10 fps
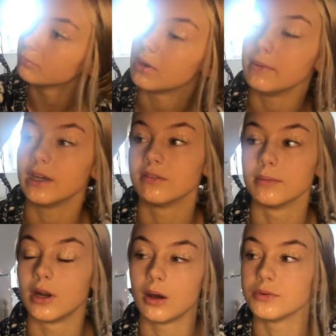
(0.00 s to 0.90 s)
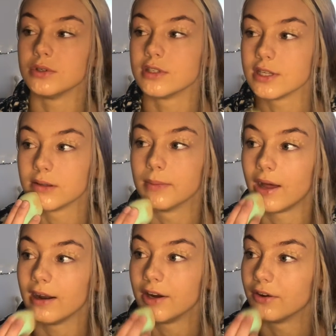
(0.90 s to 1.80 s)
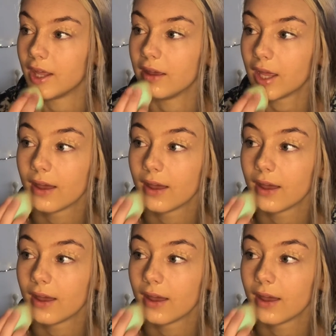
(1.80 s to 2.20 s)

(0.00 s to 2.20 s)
Maybe give them an option to sit them at a later date,